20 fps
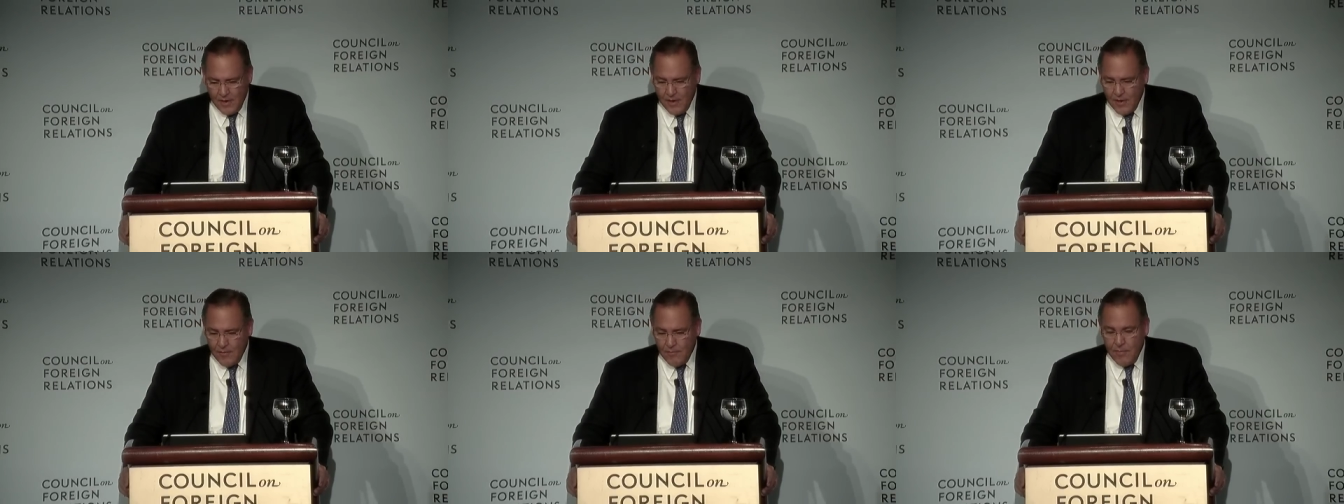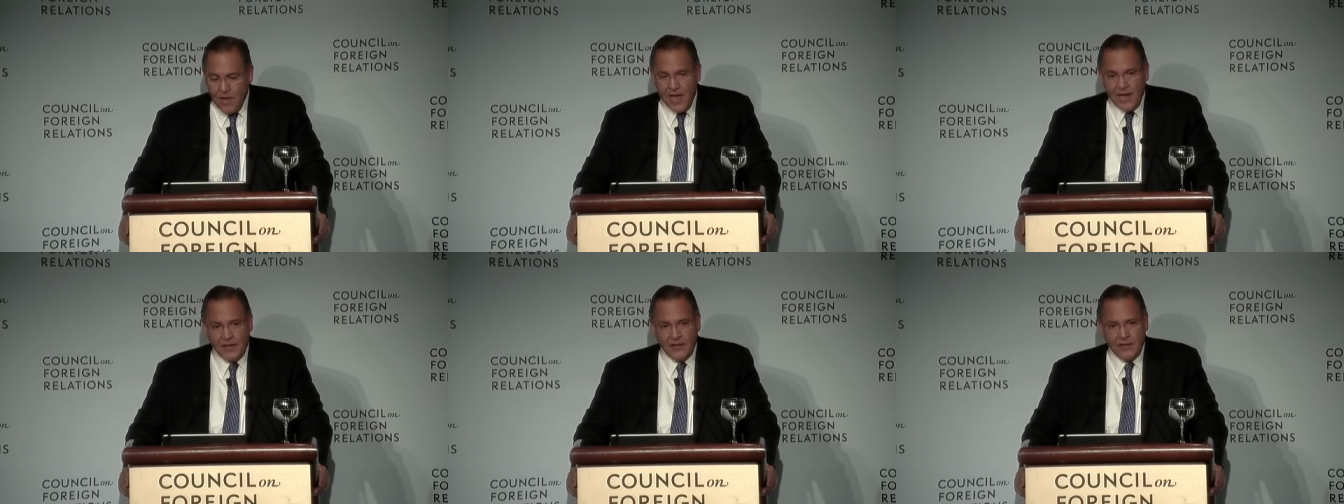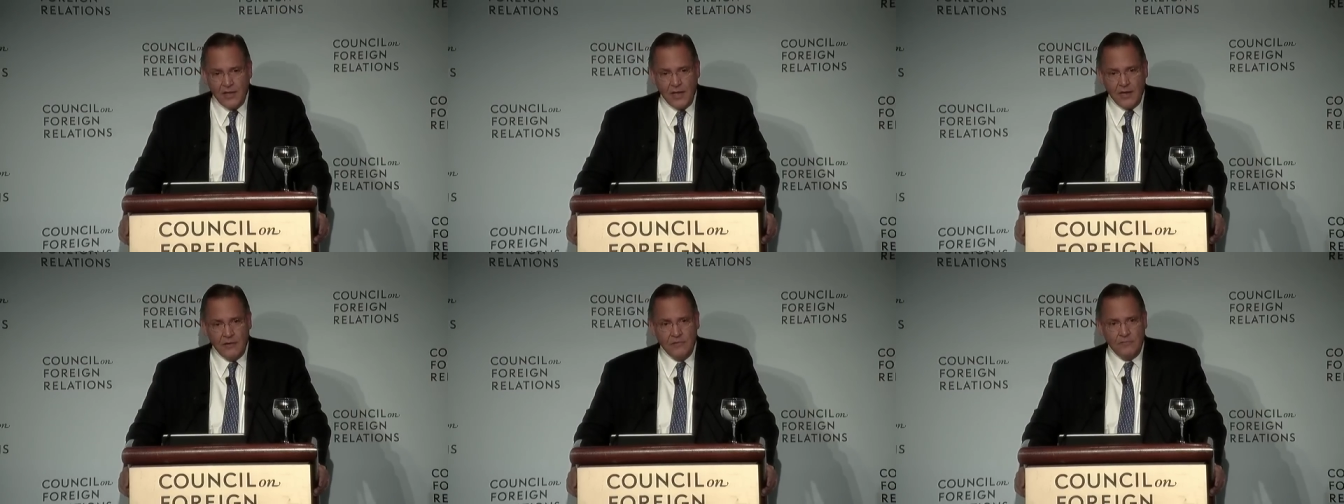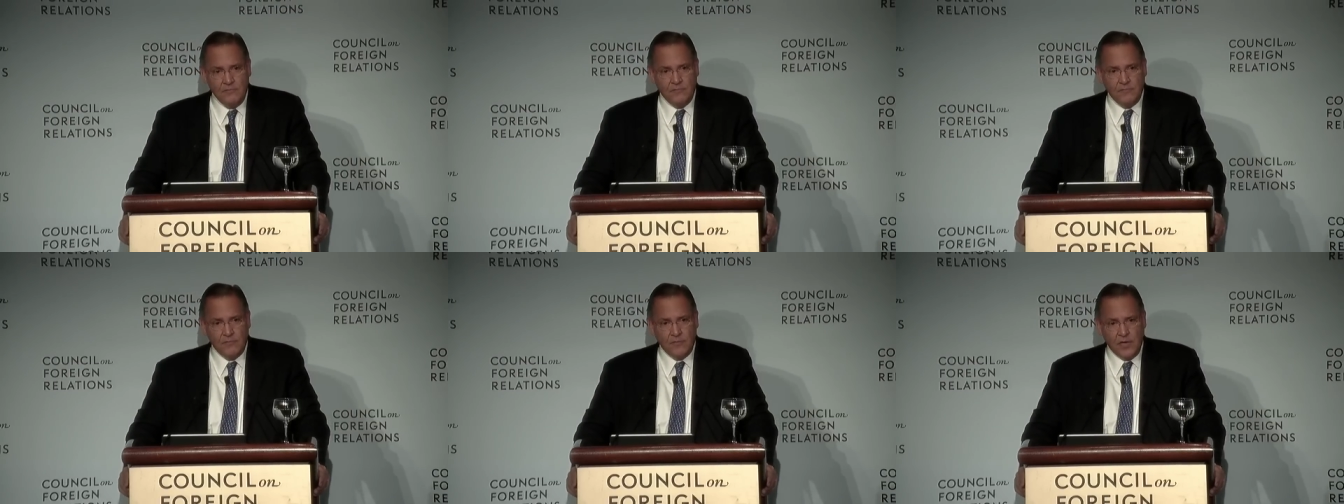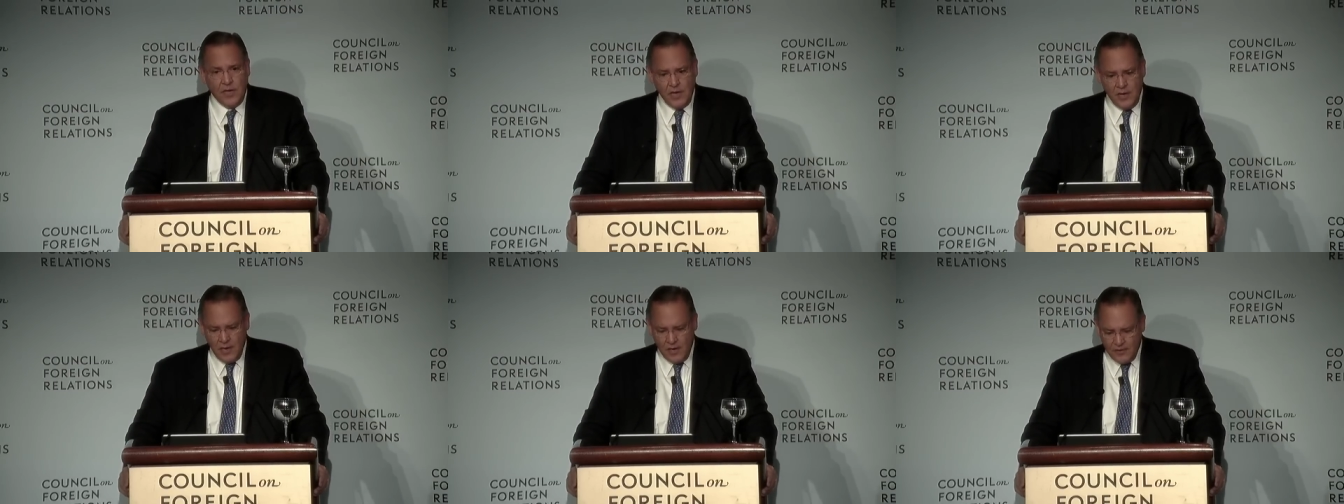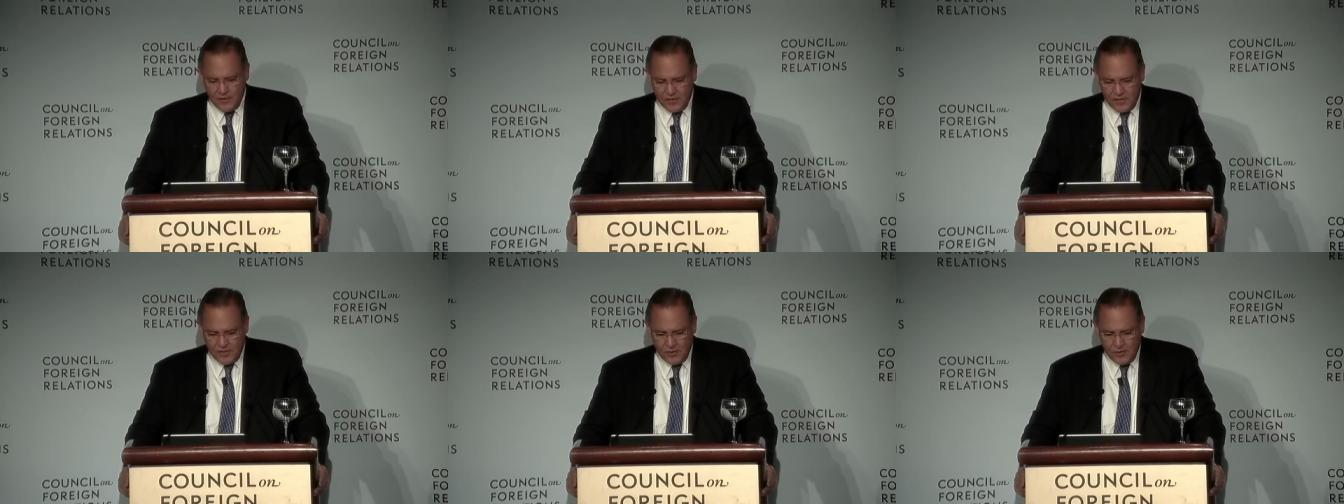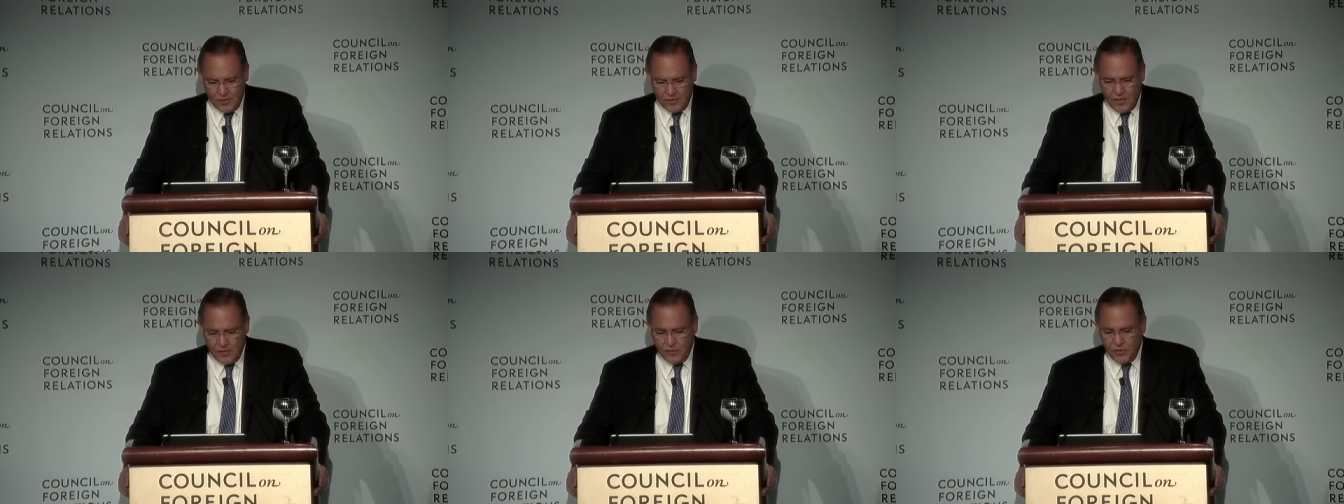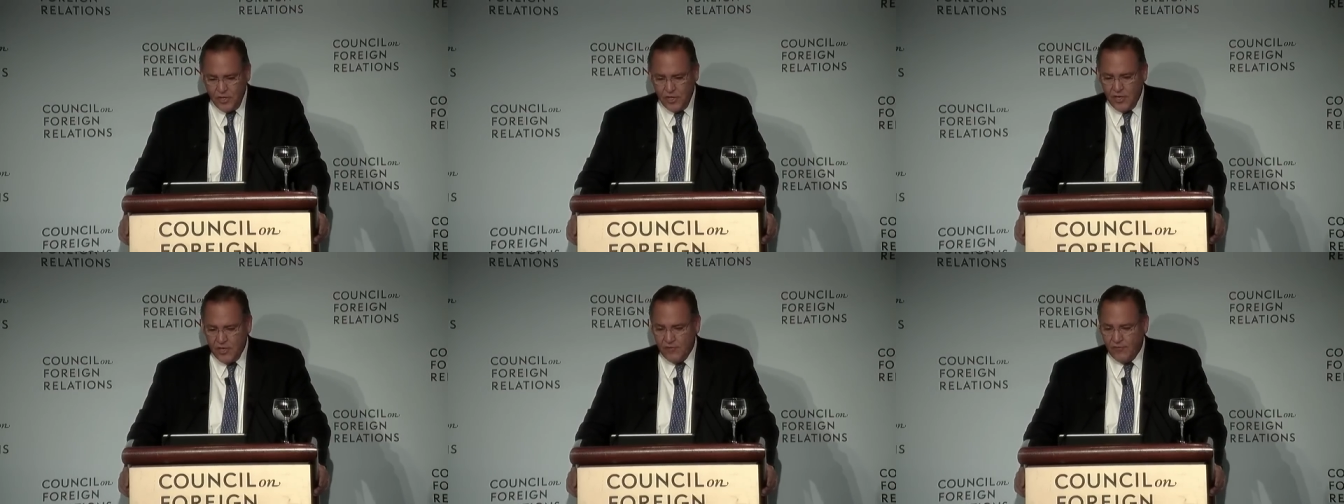Back then, he understood the genie